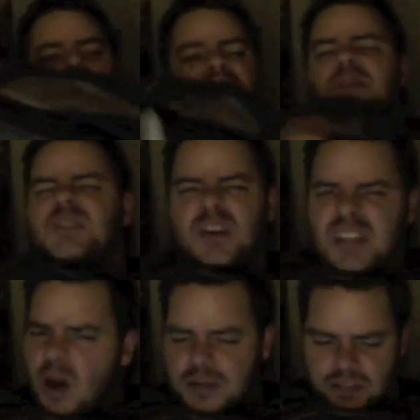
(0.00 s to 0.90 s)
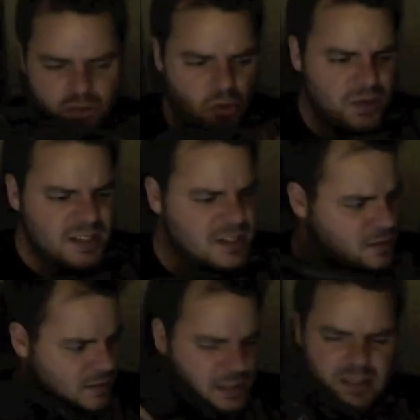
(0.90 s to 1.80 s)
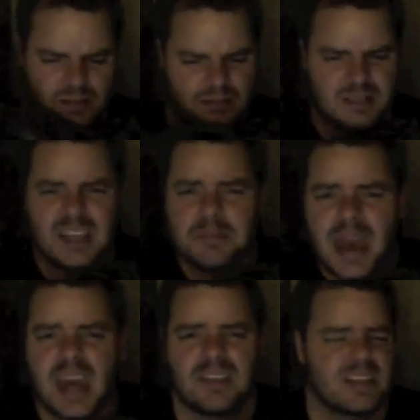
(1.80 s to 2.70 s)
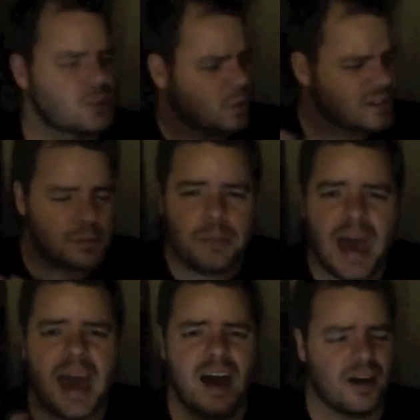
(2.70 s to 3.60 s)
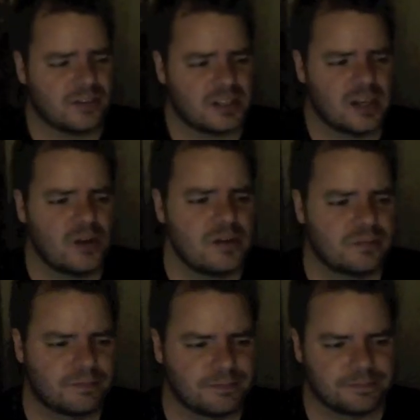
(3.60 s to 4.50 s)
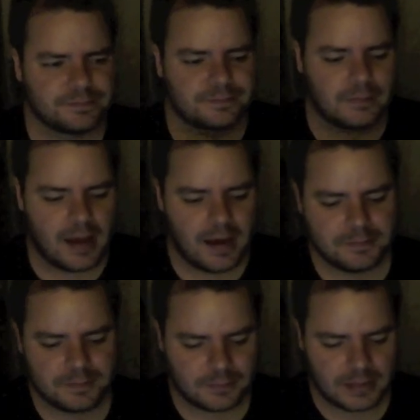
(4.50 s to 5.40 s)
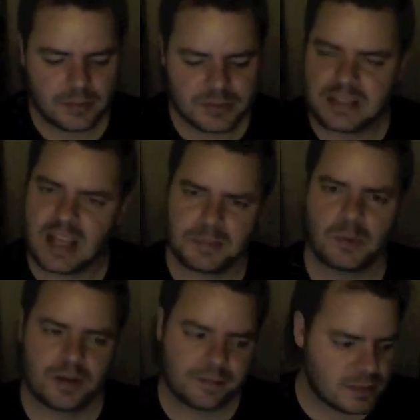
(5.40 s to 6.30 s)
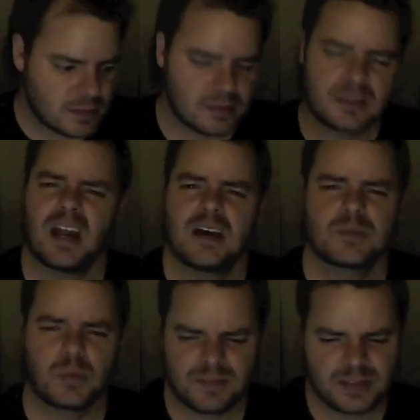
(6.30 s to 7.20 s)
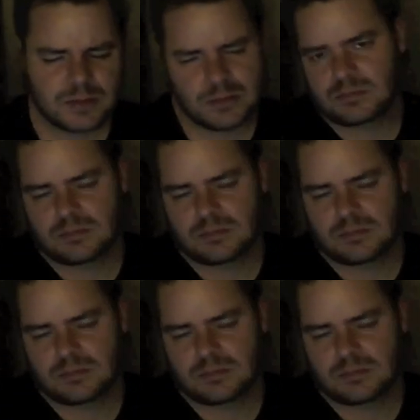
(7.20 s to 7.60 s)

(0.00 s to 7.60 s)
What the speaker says: He was going, no, it's true, that's Stickman, that's what it's about, you know. And he was telling me one of his, you know, it's one of his